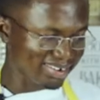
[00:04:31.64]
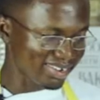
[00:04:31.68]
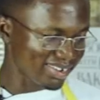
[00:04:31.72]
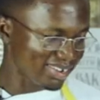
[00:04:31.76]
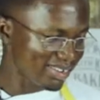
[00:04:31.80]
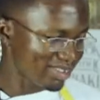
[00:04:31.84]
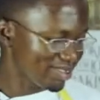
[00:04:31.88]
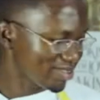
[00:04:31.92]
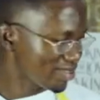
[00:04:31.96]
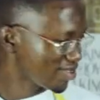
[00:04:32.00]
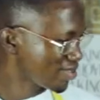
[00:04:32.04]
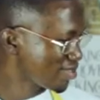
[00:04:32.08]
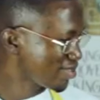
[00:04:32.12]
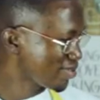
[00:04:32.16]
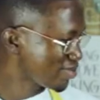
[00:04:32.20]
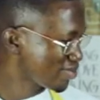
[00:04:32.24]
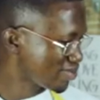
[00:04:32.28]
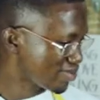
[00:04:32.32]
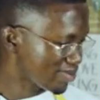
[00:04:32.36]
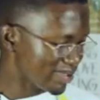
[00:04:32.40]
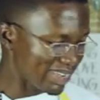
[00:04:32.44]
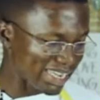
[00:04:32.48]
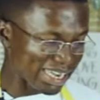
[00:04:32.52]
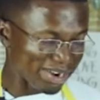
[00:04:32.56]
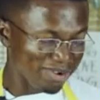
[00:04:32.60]
they sort of
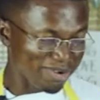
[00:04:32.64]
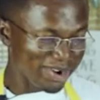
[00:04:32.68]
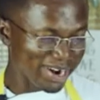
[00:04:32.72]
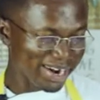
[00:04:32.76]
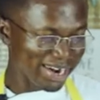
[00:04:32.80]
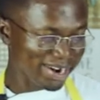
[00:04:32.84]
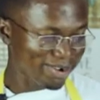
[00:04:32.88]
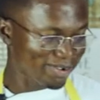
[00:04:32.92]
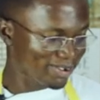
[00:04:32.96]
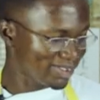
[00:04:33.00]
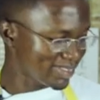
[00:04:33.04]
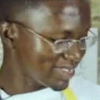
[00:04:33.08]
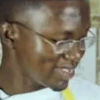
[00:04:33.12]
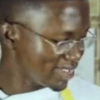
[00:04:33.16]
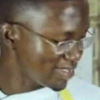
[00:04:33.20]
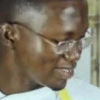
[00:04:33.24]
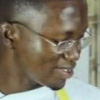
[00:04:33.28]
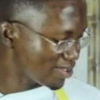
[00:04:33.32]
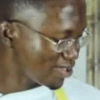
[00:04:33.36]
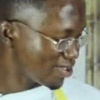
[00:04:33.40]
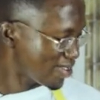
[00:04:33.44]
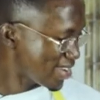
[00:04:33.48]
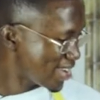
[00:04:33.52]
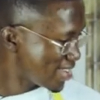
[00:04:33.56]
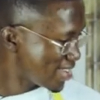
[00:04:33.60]
irritate or